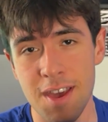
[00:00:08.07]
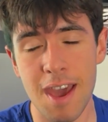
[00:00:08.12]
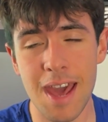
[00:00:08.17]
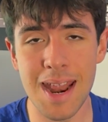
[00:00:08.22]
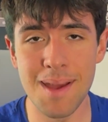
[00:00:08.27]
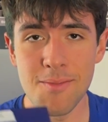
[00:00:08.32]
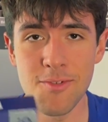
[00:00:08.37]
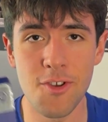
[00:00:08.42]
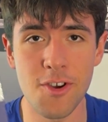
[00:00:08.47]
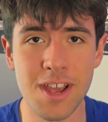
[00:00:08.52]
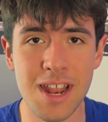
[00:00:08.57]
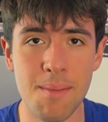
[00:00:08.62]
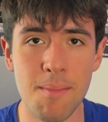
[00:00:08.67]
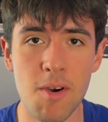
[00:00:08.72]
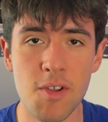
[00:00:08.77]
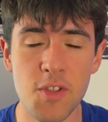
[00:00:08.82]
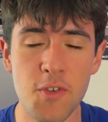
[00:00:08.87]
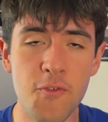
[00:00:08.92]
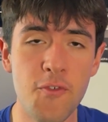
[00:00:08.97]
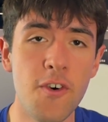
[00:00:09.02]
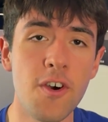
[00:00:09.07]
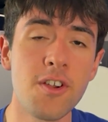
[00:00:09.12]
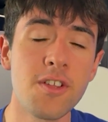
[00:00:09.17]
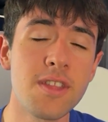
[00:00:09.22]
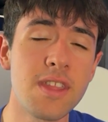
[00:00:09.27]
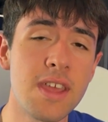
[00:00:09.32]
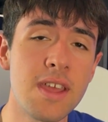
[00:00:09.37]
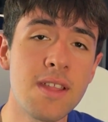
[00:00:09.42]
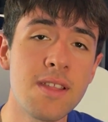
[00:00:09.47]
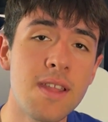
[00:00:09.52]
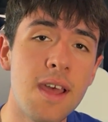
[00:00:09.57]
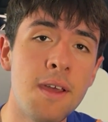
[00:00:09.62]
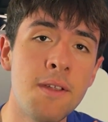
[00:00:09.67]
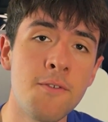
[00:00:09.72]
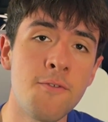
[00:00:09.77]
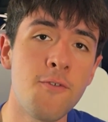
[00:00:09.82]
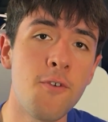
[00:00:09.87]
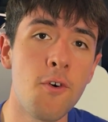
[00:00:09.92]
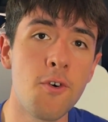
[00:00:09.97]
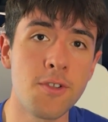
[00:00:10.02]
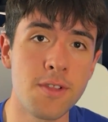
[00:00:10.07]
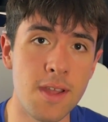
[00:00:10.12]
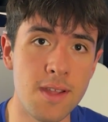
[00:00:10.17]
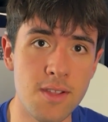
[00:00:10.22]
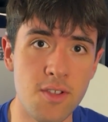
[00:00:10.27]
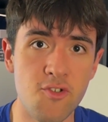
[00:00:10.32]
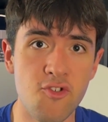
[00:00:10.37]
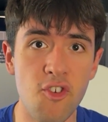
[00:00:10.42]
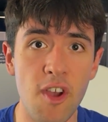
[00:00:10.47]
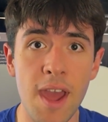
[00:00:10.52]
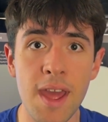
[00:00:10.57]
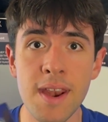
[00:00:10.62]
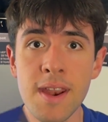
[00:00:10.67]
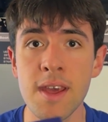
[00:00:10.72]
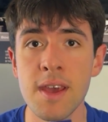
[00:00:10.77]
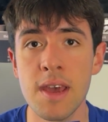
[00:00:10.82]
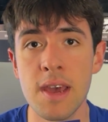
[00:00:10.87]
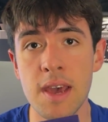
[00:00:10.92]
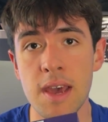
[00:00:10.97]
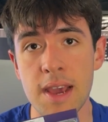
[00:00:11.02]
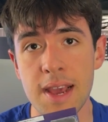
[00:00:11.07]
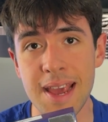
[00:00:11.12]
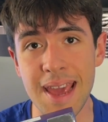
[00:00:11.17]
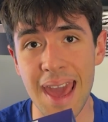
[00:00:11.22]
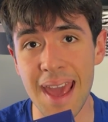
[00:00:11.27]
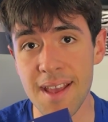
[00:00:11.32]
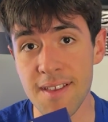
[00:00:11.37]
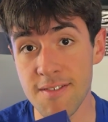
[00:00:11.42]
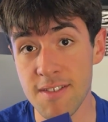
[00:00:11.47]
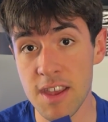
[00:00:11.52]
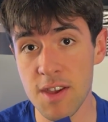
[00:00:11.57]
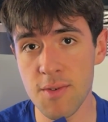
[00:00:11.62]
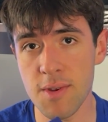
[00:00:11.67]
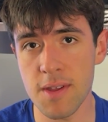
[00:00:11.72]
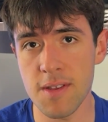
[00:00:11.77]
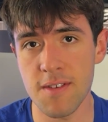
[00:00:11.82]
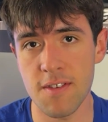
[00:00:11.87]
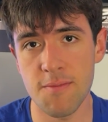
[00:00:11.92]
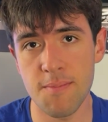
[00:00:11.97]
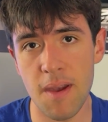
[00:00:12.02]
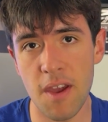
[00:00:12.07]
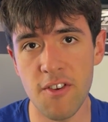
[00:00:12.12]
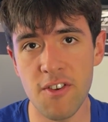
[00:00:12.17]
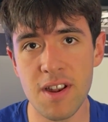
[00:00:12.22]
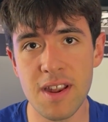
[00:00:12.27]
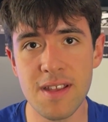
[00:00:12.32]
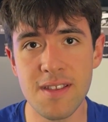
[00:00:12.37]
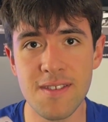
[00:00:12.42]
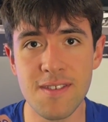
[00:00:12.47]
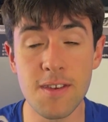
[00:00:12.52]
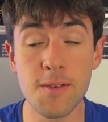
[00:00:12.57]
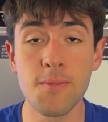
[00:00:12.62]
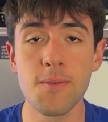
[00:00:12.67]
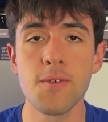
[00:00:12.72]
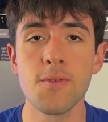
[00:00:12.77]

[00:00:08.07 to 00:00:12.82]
And I'm talking about thirteenth and fourteenth gen K-series, especially C P